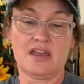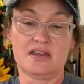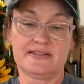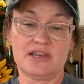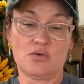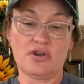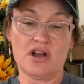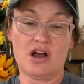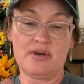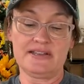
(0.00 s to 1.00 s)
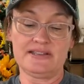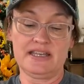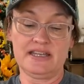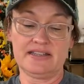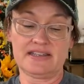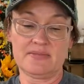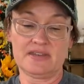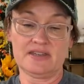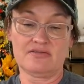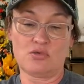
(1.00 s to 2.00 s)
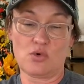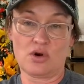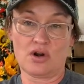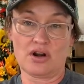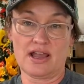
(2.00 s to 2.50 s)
So we're always needing something for